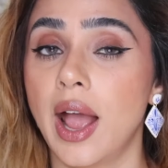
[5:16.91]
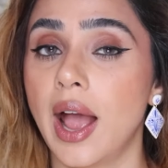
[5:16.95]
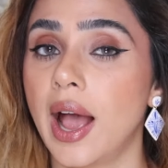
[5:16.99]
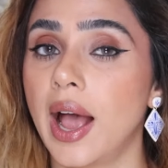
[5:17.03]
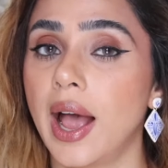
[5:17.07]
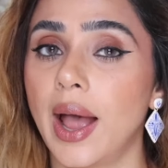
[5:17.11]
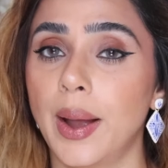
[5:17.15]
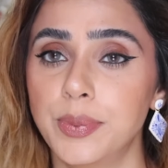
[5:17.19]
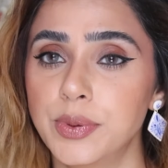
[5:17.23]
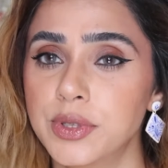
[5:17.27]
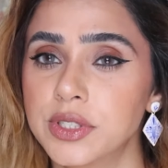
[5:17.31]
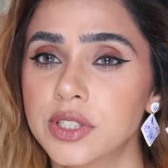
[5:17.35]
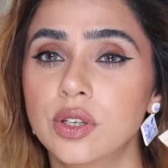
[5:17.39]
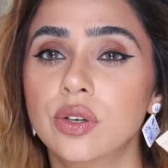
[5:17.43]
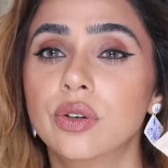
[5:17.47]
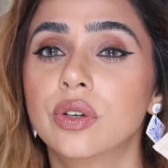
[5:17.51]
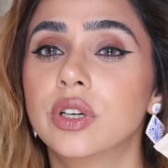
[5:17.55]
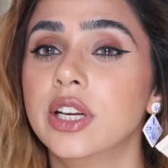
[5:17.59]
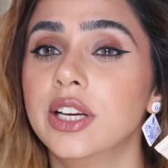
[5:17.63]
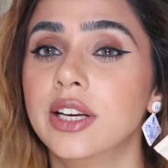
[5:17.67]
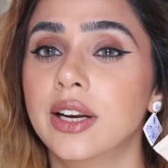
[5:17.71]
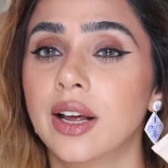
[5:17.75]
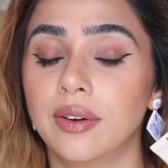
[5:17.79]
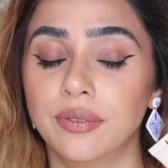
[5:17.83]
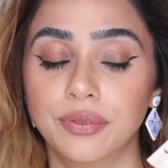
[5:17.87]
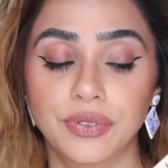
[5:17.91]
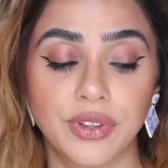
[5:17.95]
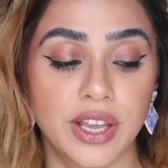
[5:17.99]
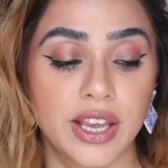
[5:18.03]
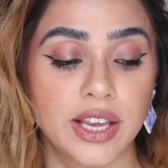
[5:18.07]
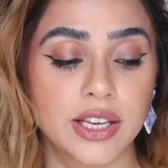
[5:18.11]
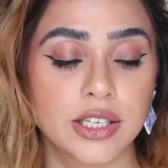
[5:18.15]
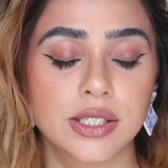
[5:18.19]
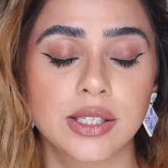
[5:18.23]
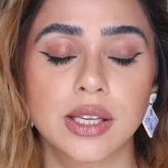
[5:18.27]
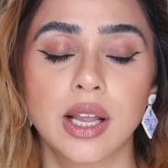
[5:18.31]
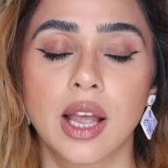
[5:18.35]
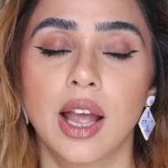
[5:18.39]
Absolutely love
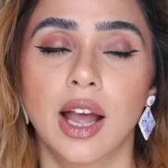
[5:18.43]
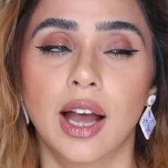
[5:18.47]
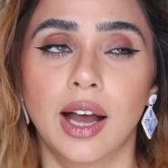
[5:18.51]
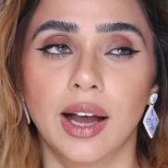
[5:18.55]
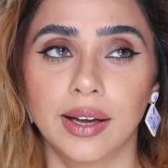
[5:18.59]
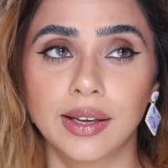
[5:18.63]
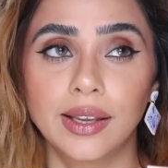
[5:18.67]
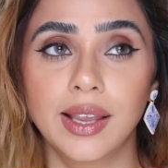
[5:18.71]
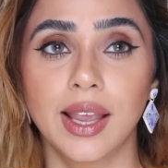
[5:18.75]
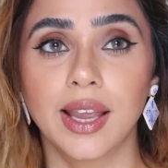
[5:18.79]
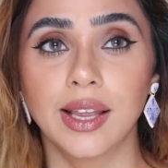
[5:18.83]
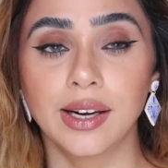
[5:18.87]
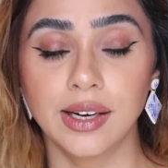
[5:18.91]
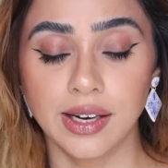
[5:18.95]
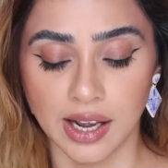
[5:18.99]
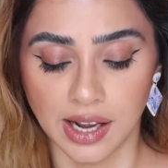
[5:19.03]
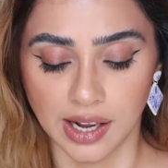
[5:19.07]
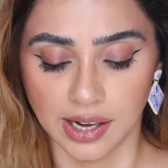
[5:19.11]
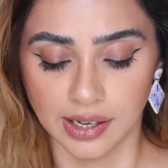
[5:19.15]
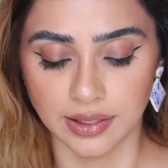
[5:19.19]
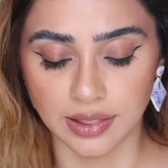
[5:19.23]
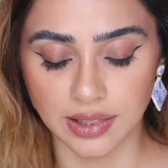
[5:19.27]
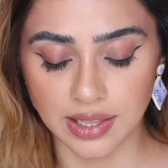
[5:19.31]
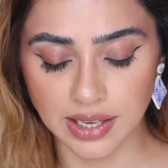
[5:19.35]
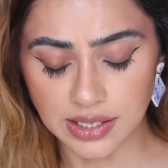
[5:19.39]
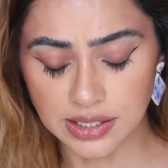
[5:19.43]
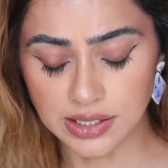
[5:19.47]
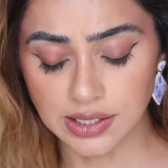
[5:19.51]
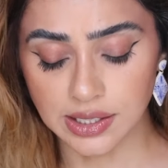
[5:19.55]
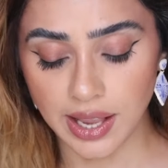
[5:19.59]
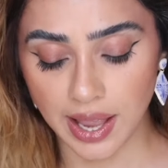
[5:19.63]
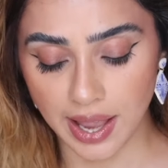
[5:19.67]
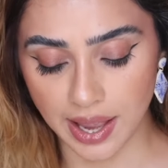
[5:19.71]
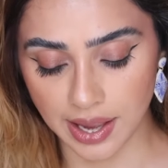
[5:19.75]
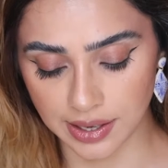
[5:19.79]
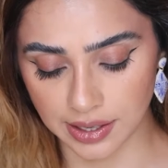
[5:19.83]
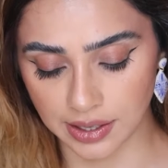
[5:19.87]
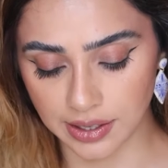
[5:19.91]
this. Again, this
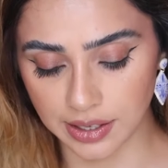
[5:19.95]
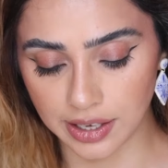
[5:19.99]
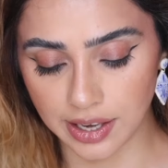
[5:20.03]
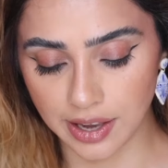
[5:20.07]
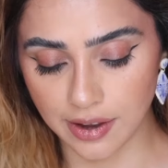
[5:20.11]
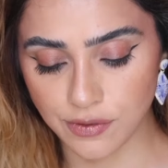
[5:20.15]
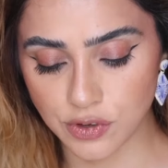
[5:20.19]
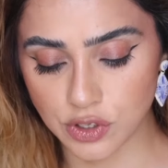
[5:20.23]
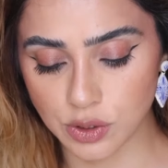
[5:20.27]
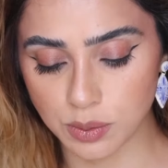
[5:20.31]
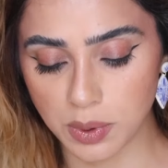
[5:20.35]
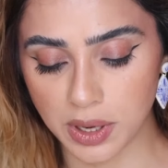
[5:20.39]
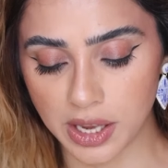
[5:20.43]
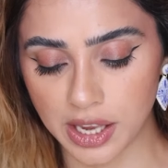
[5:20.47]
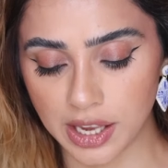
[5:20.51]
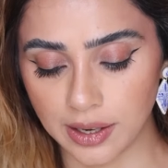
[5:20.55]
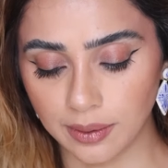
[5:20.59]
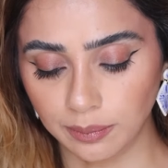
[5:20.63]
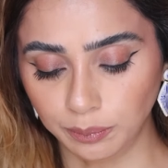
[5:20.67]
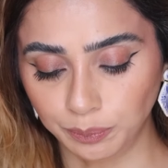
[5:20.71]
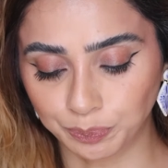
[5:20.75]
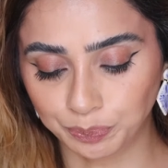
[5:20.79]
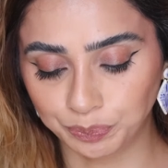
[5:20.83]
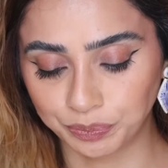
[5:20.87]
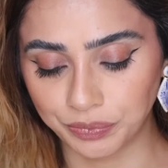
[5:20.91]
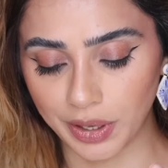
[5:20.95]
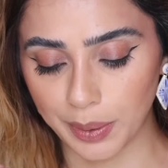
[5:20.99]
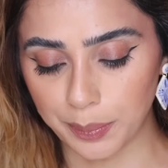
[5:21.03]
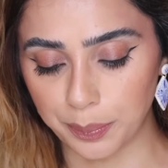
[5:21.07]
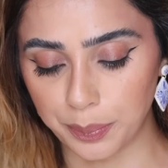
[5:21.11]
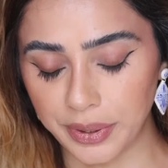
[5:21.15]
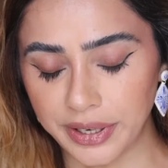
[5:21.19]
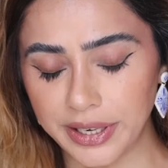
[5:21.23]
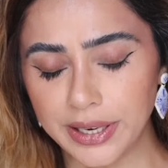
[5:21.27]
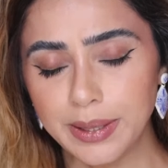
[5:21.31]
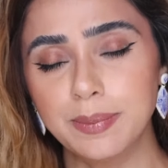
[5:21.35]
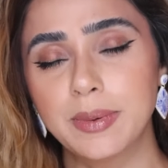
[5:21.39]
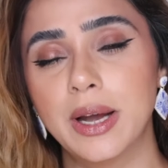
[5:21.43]
gives me
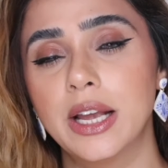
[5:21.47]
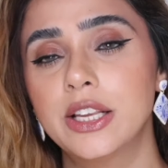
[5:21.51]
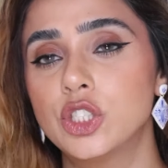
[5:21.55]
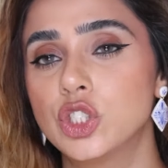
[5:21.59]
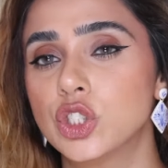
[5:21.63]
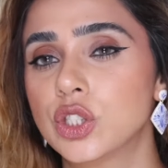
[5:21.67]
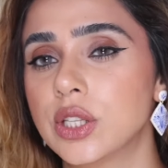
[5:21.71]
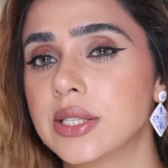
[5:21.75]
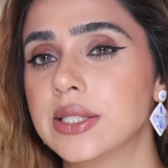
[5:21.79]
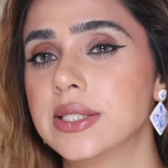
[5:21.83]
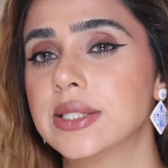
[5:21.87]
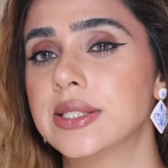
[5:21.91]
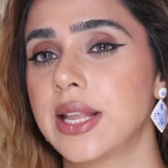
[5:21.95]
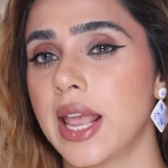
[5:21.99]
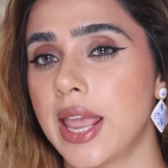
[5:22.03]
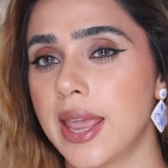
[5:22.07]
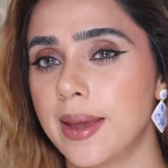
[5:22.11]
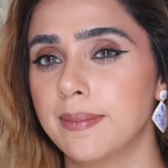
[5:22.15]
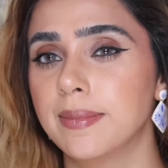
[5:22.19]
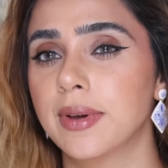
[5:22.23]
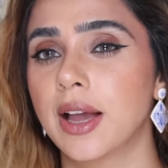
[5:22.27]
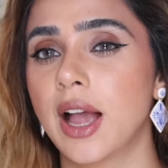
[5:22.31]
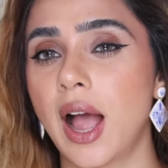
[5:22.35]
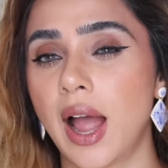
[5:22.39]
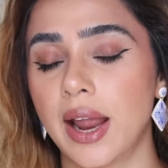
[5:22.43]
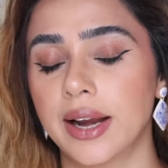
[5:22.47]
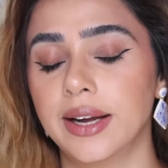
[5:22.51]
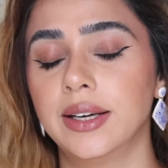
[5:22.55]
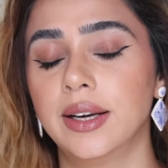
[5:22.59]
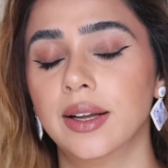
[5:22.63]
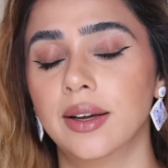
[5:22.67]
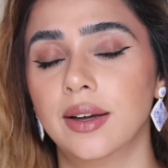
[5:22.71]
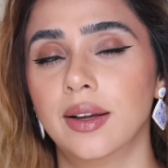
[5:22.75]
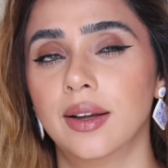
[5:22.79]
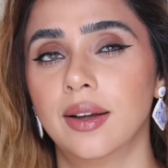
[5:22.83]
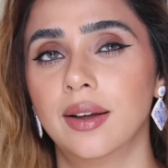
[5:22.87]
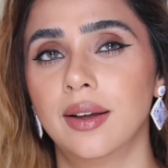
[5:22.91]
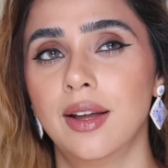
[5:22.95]
pretty much the same kind
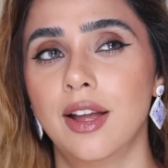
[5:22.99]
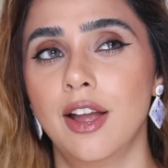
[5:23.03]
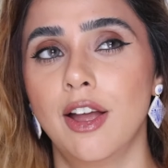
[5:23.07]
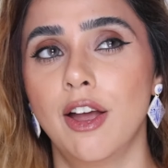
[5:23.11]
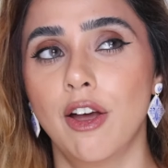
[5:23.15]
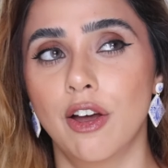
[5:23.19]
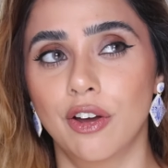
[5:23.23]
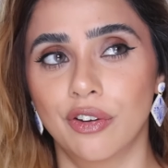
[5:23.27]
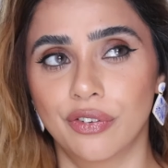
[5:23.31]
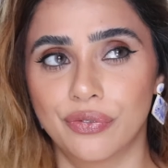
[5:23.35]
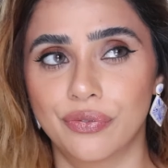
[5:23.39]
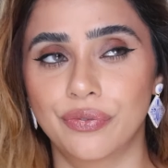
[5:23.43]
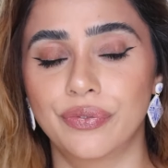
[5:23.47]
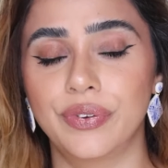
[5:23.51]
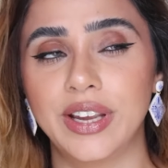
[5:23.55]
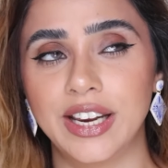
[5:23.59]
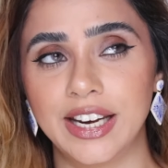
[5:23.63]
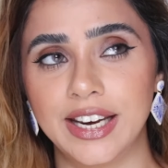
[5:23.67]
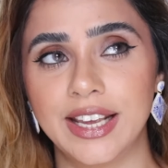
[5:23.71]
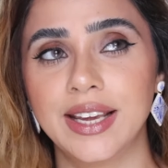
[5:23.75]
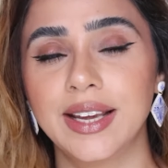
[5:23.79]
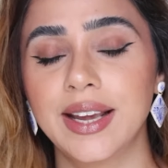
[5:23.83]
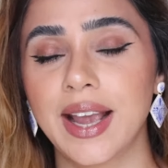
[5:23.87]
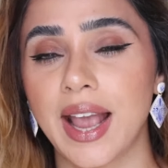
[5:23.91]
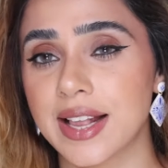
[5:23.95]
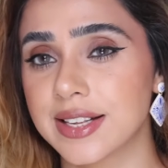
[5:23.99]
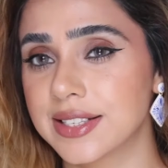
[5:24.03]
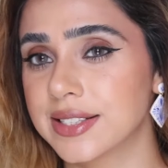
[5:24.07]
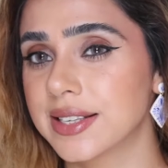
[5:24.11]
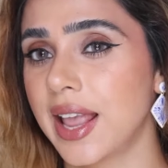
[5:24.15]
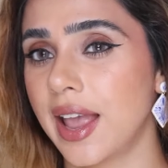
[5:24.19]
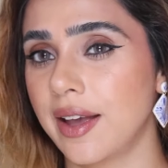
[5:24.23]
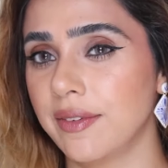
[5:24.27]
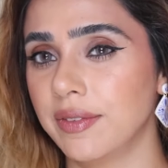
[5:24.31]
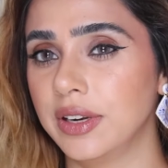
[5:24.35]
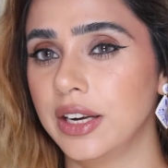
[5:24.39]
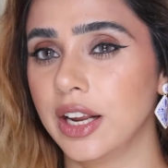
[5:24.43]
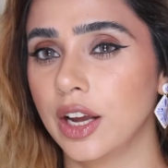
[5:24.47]
of feeling as
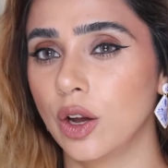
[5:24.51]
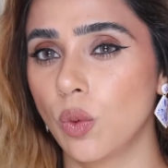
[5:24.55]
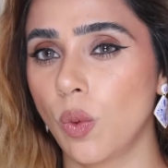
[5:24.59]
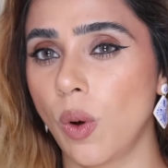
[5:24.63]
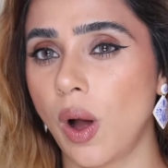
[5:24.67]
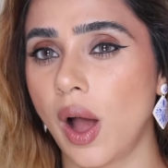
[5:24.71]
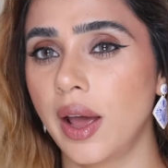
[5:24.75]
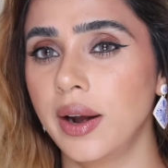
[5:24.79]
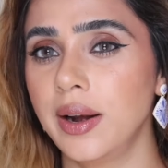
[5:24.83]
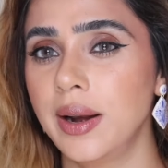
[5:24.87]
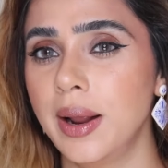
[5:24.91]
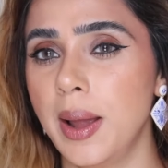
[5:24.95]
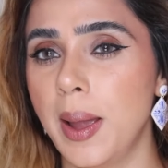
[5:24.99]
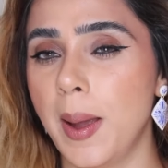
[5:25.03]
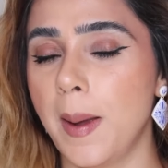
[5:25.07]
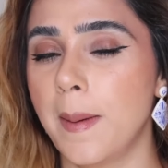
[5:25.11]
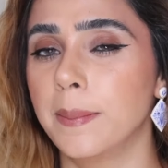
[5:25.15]
Kevyn Aucoin,